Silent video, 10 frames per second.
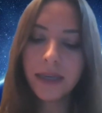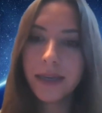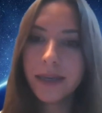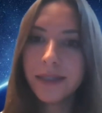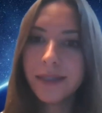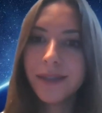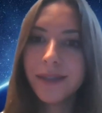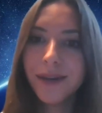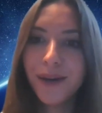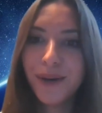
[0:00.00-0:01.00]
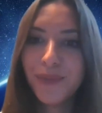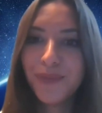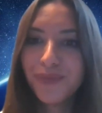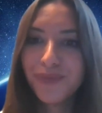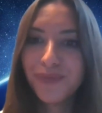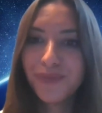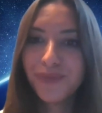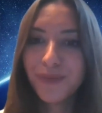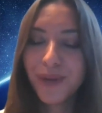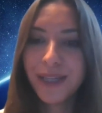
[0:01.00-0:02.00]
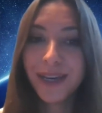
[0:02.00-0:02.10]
And um, my